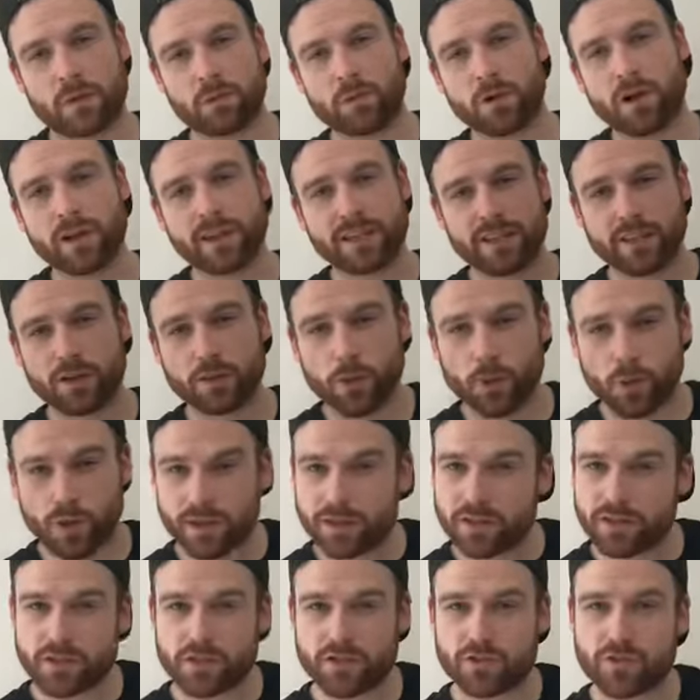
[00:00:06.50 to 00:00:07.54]
Now, like in all
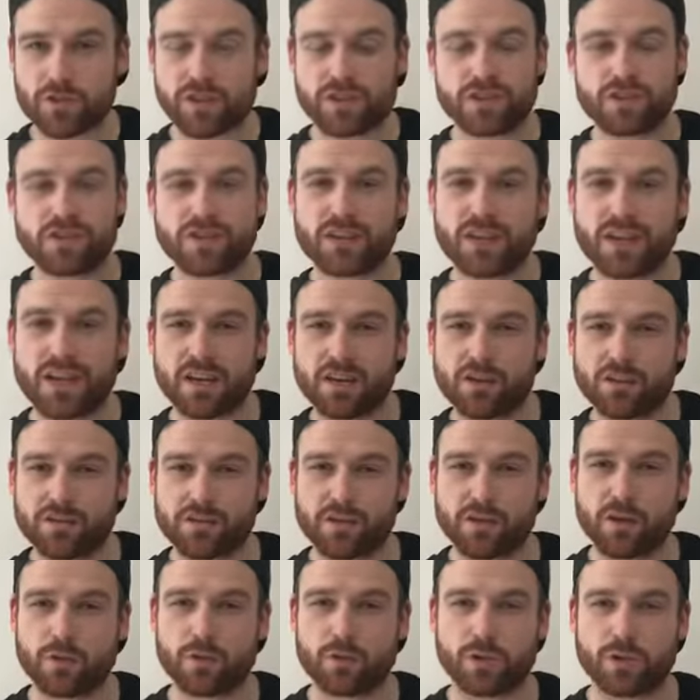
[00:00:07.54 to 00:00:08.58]
industries, the skiing and
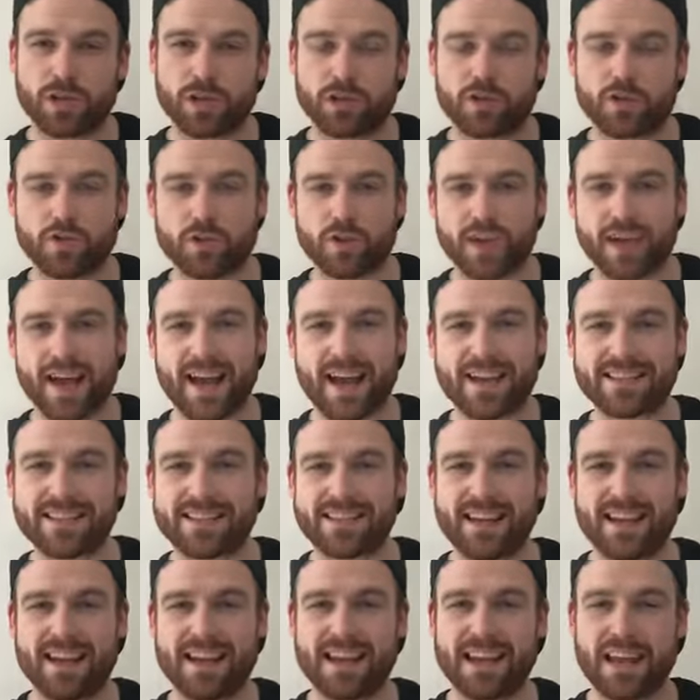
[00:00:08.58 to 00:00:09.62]
snowboard industry
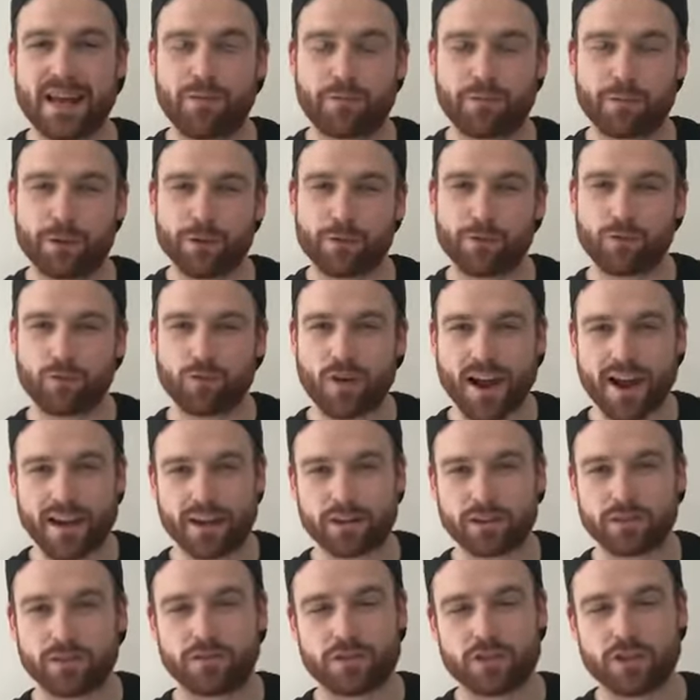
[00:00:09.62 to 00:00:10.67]
has a level and a
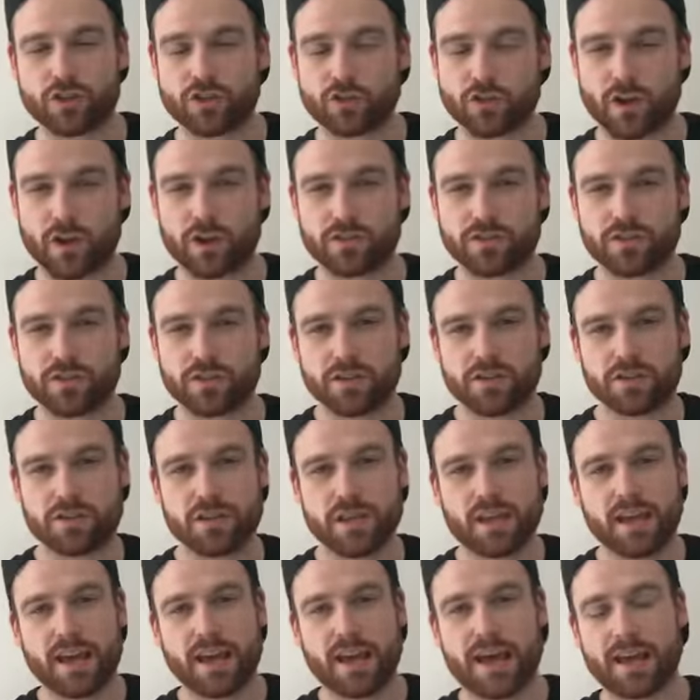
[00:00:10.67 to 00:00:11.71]
rank of
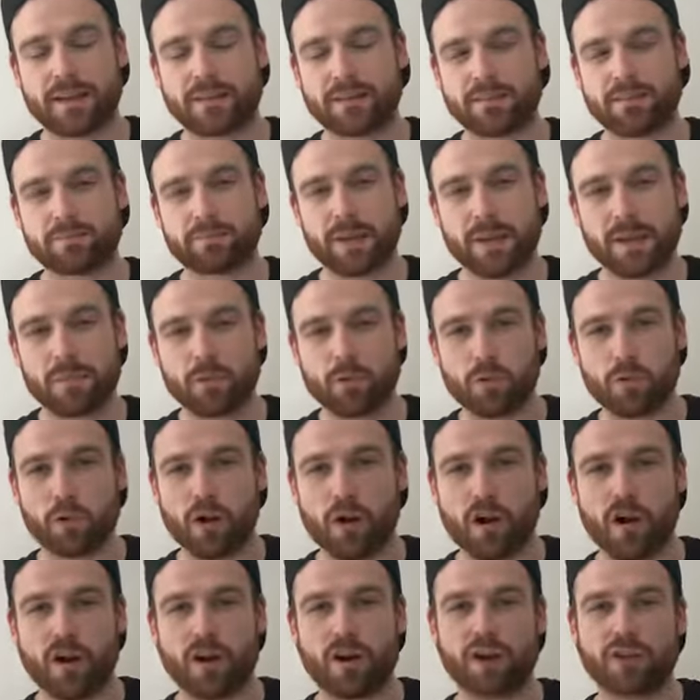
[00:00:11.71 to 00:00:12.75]
instructors, and people
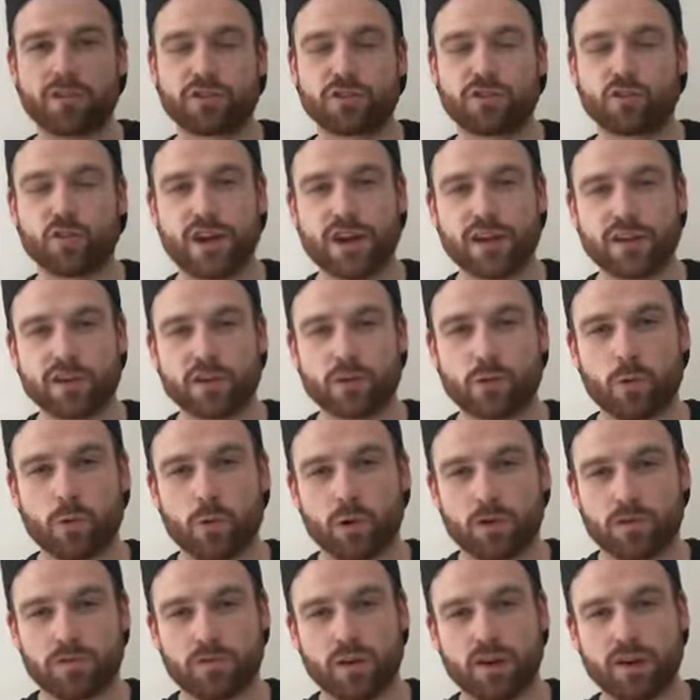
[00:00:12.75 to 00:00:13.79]
are training
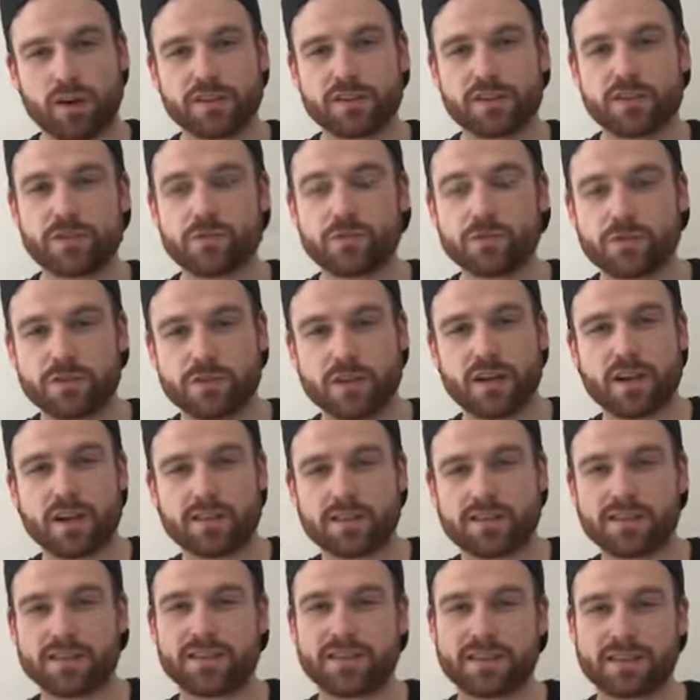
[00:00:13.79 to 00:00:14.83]
qualified to
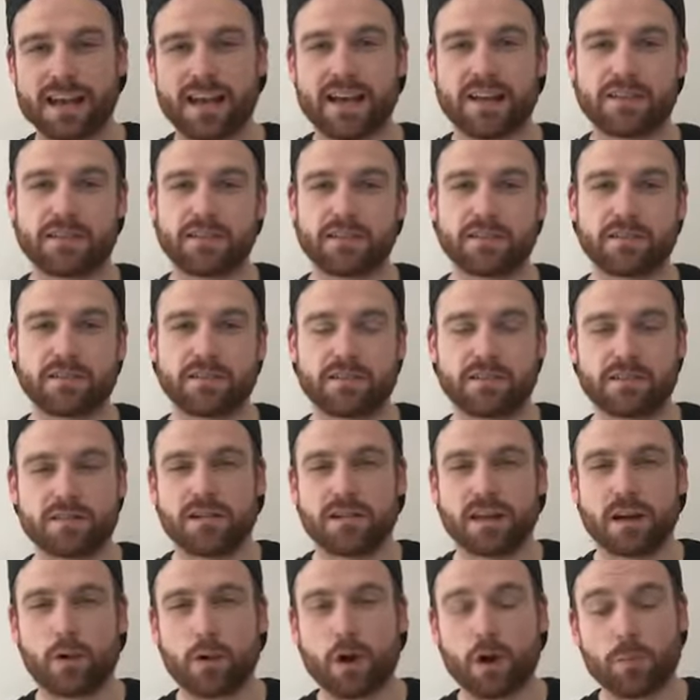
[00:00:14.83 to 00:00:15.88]
certain standards.
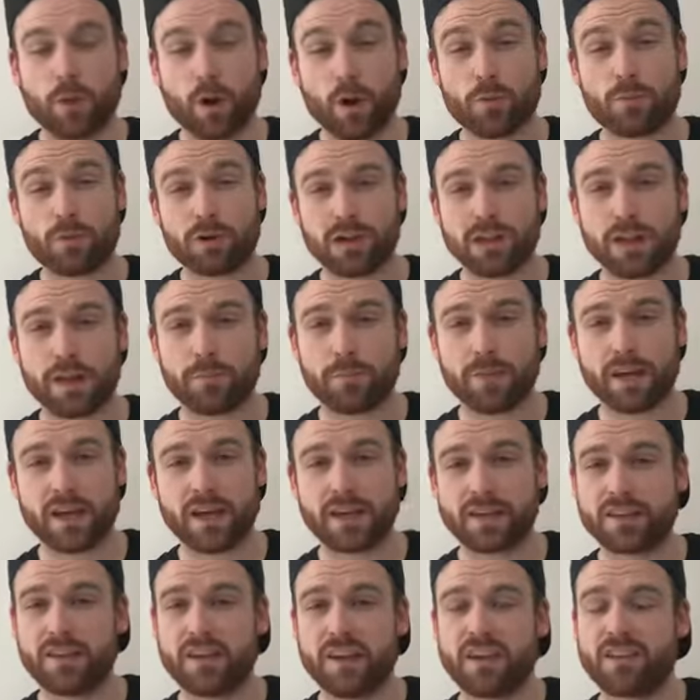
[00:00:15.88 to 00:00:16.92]
Now, I'm openly
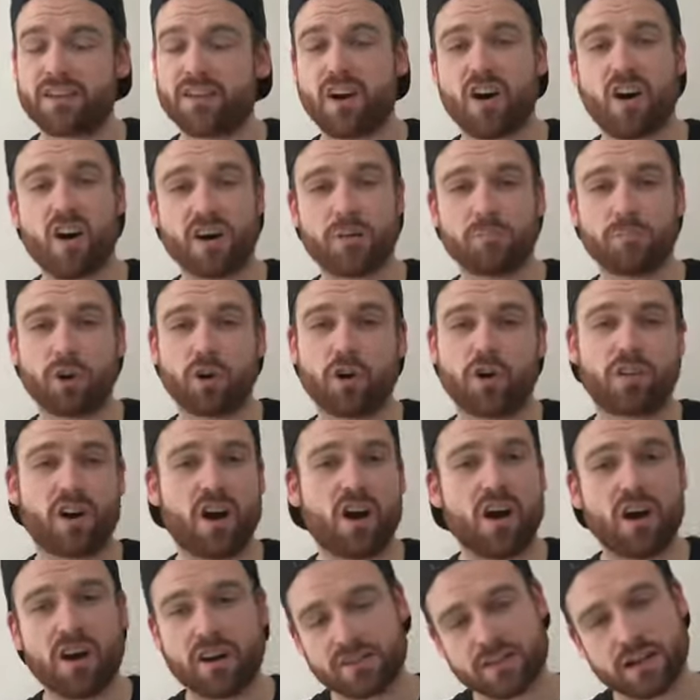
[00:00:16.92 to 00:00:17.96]
admitting that I'm not the
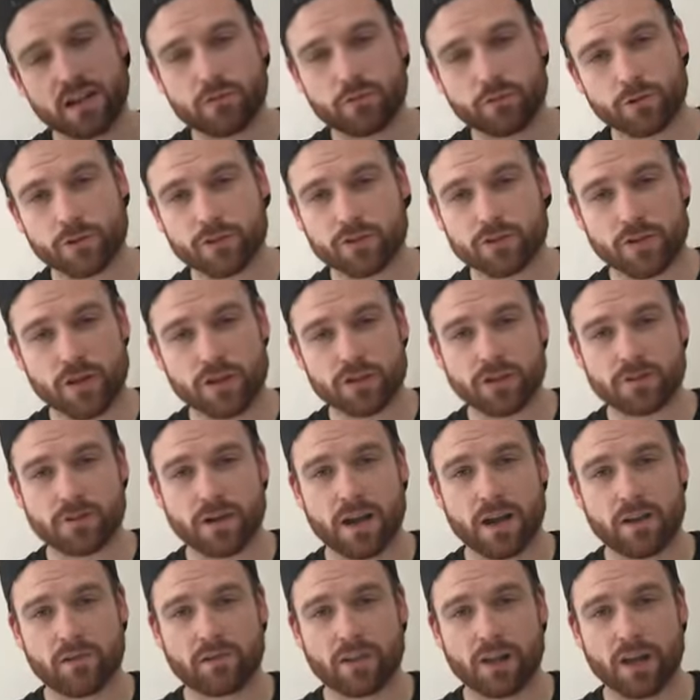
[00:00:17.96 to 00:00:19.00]
highest level instructor
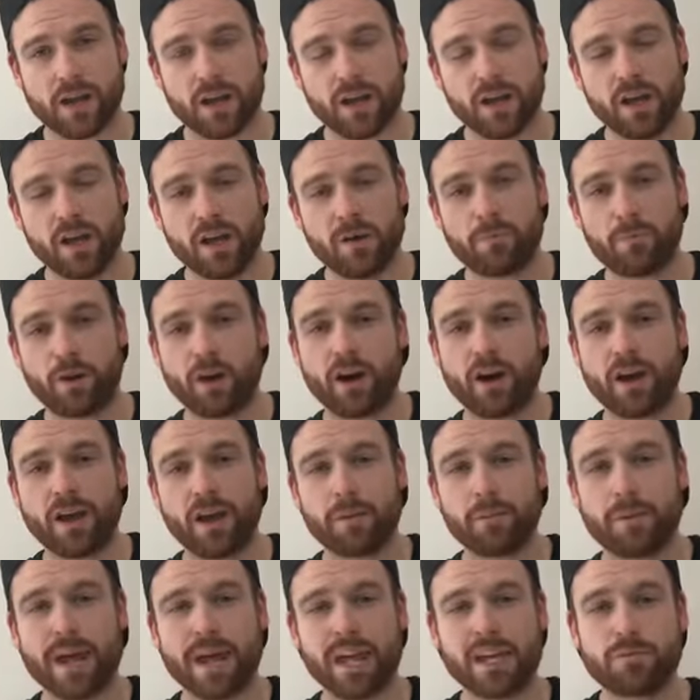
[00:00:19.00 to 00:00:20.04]
out there, but I
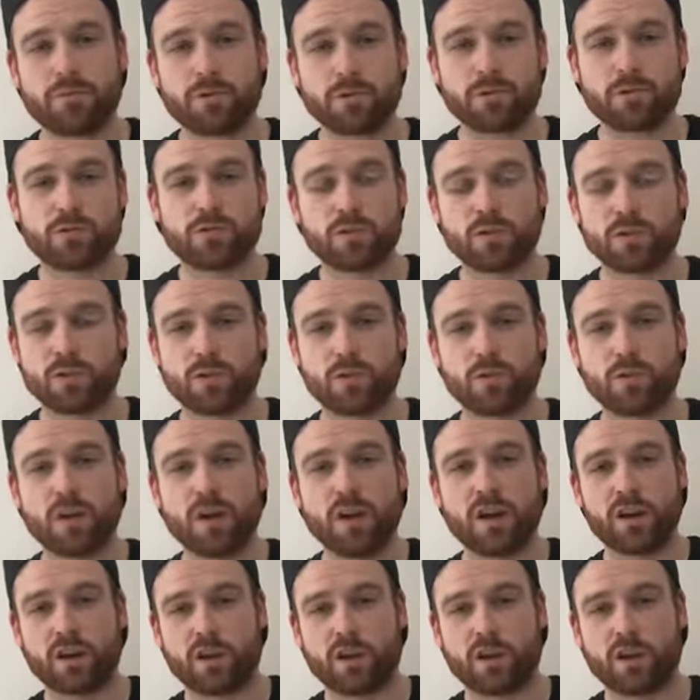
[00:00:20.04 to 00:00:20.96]
am able to